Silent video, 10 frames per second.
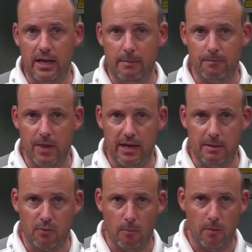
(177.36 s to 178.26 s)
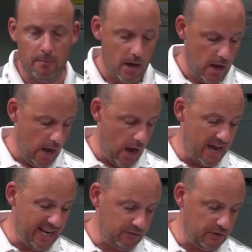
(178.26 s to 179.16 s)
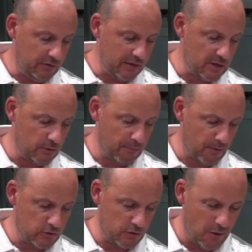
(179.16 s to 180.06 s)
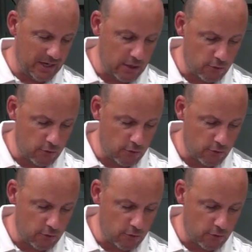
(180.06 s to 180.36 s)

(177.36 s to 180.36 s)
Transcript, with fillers: any, any problem. Uh, and it actually says here in the brochure, you've got an